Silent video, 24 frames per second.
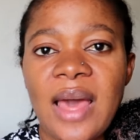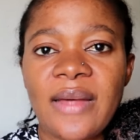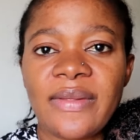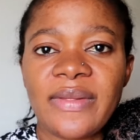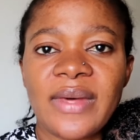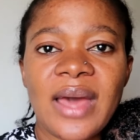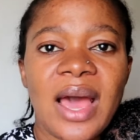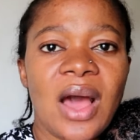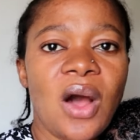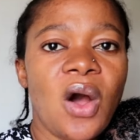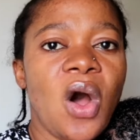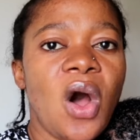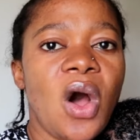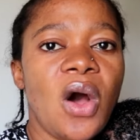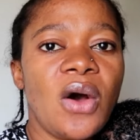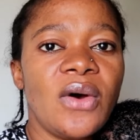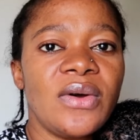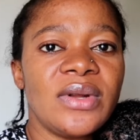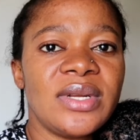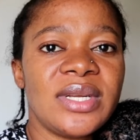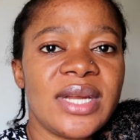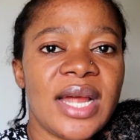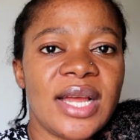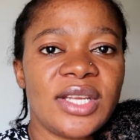they're
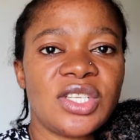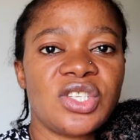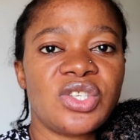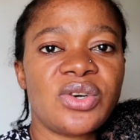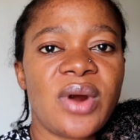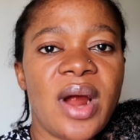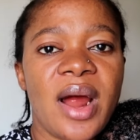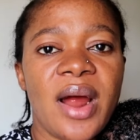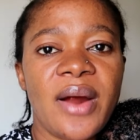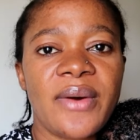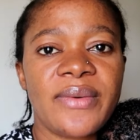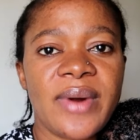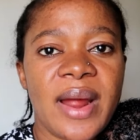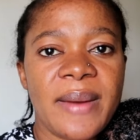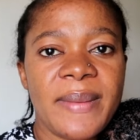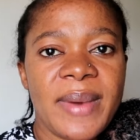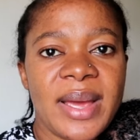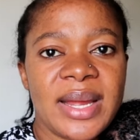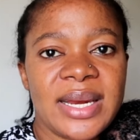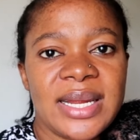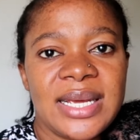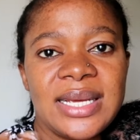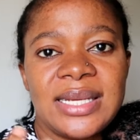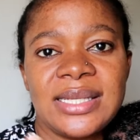all natural
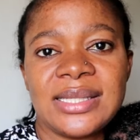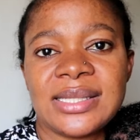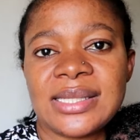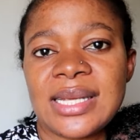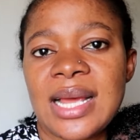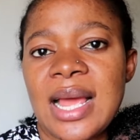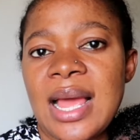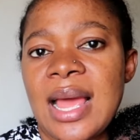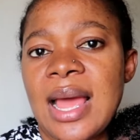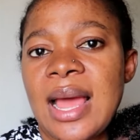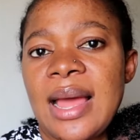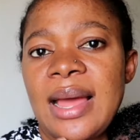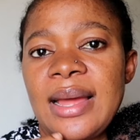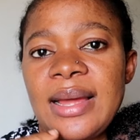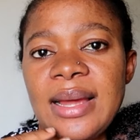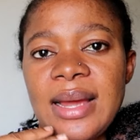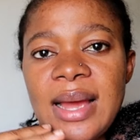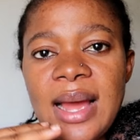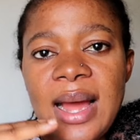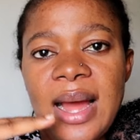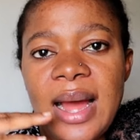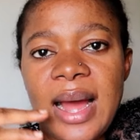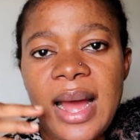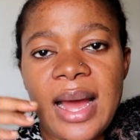remedies
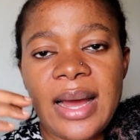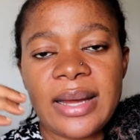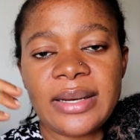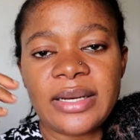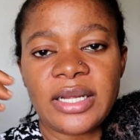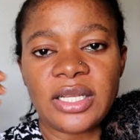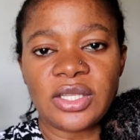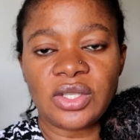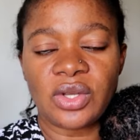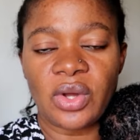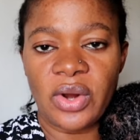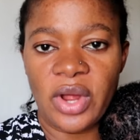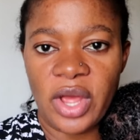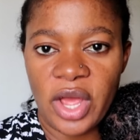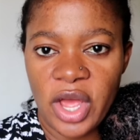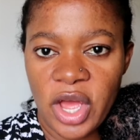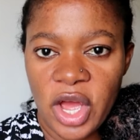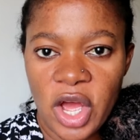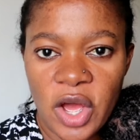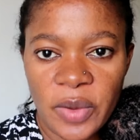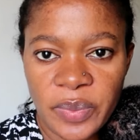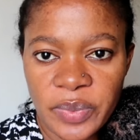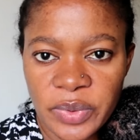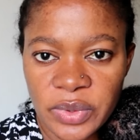and it's gonna
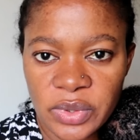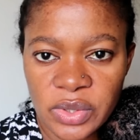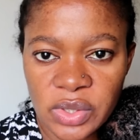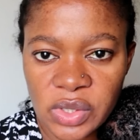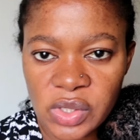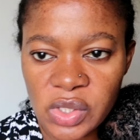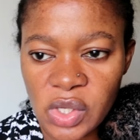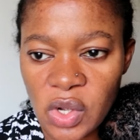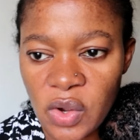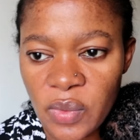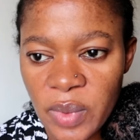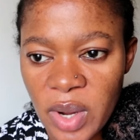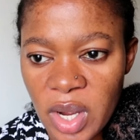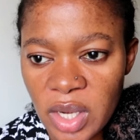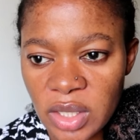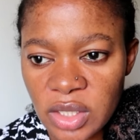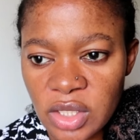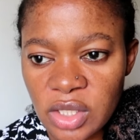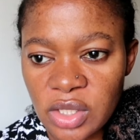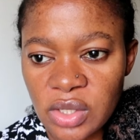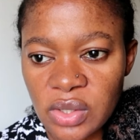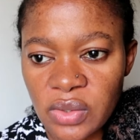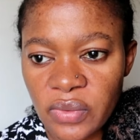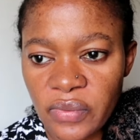help you so
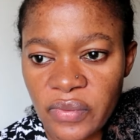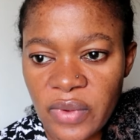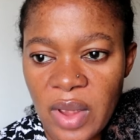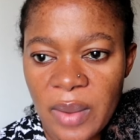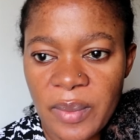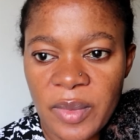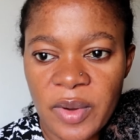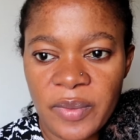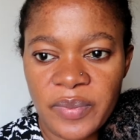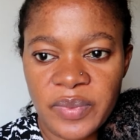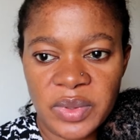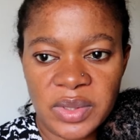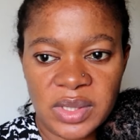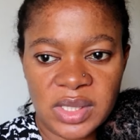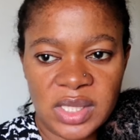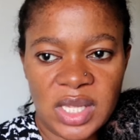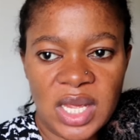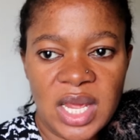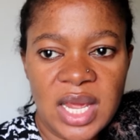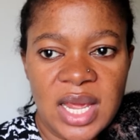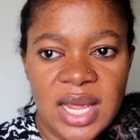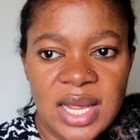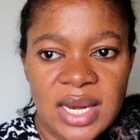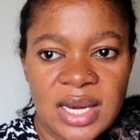much to firm up your
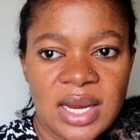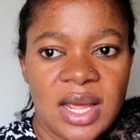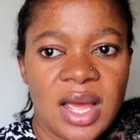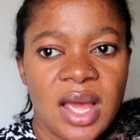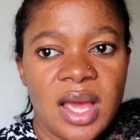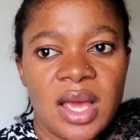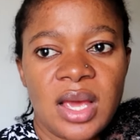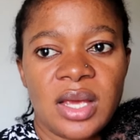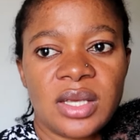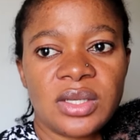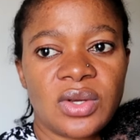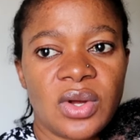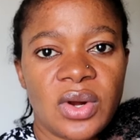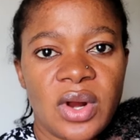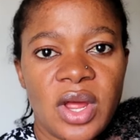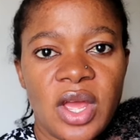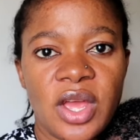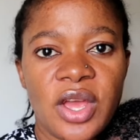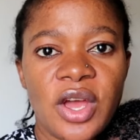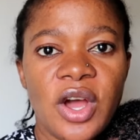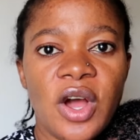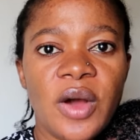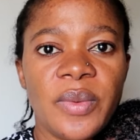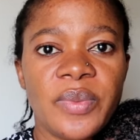skin it's gonna
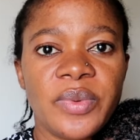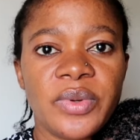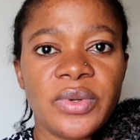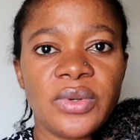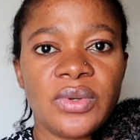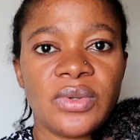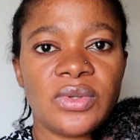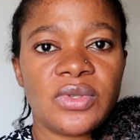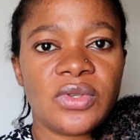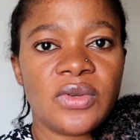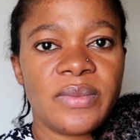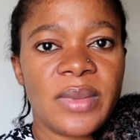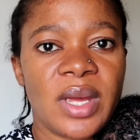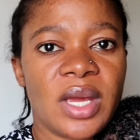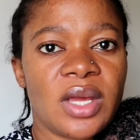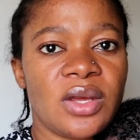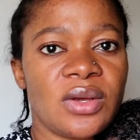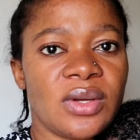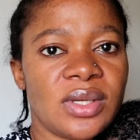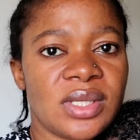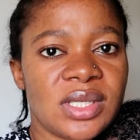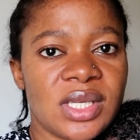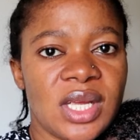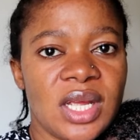help you to
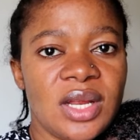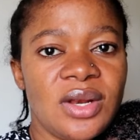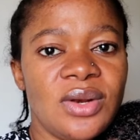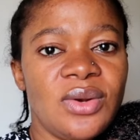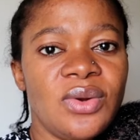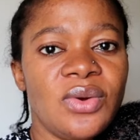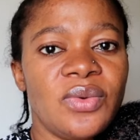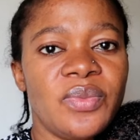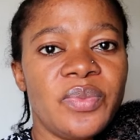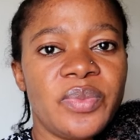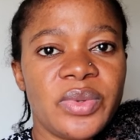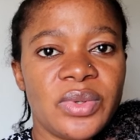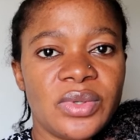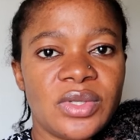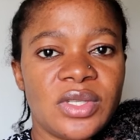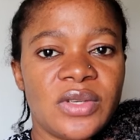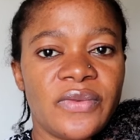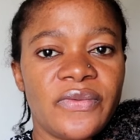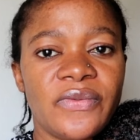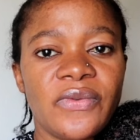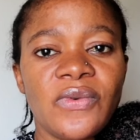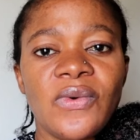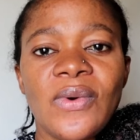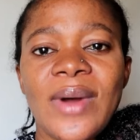make your skin look
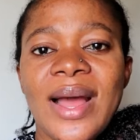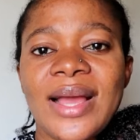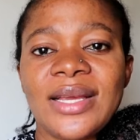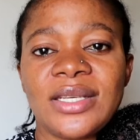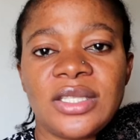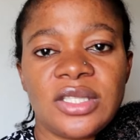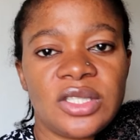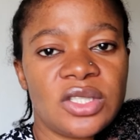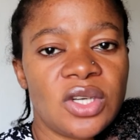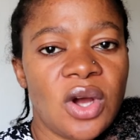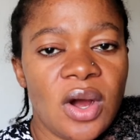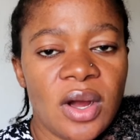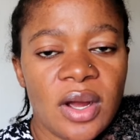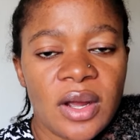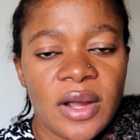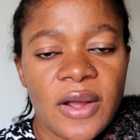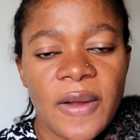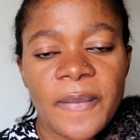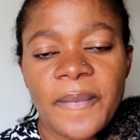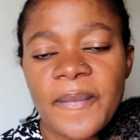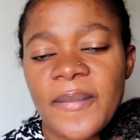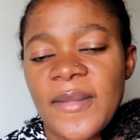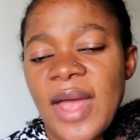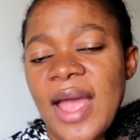beautiful and
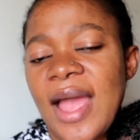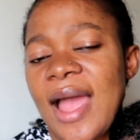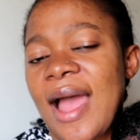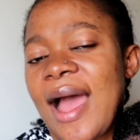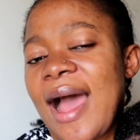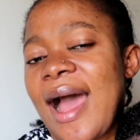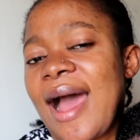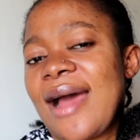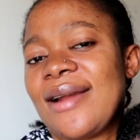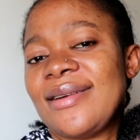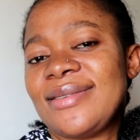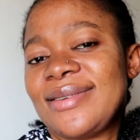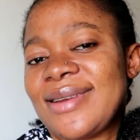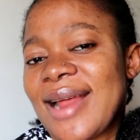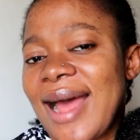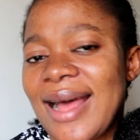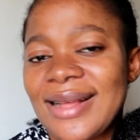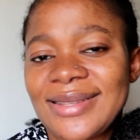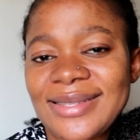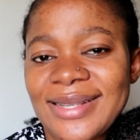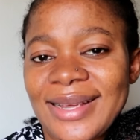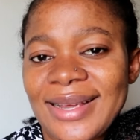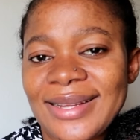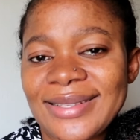young and
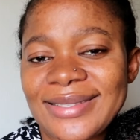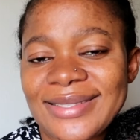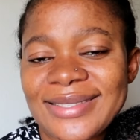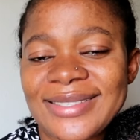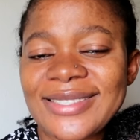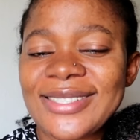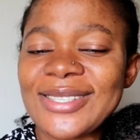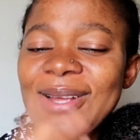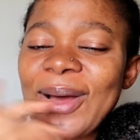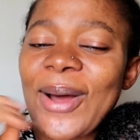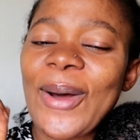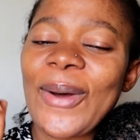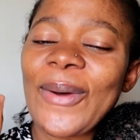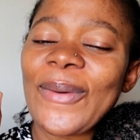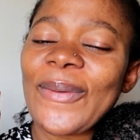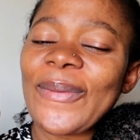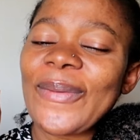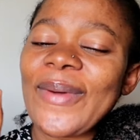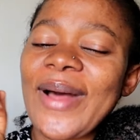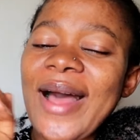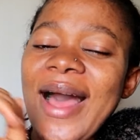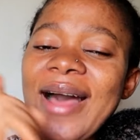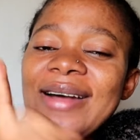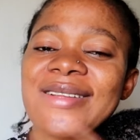that's it so
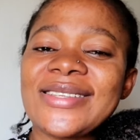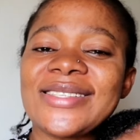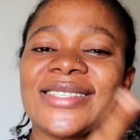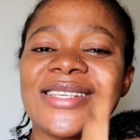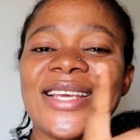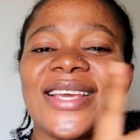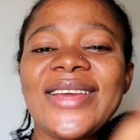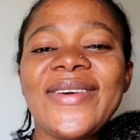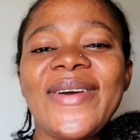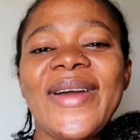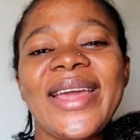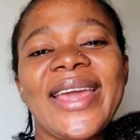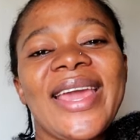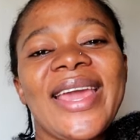i'll see you